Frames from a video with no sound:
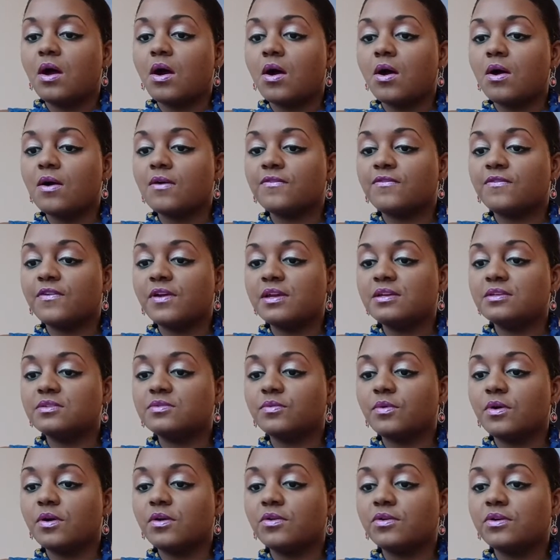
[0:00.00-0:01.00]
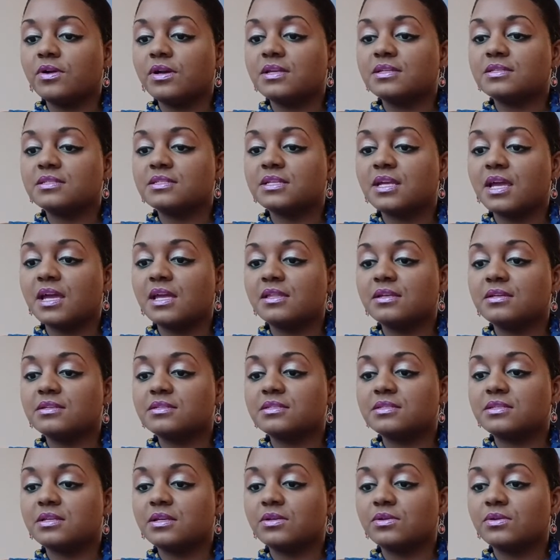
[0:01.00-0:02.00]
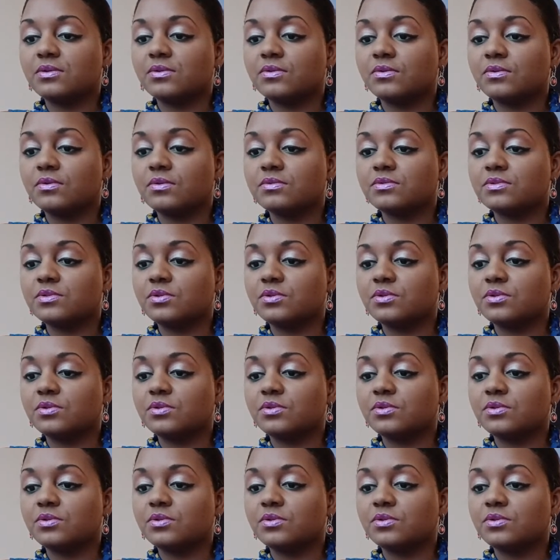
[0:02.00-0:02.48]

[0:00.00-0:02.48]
Our face roller and stainless steel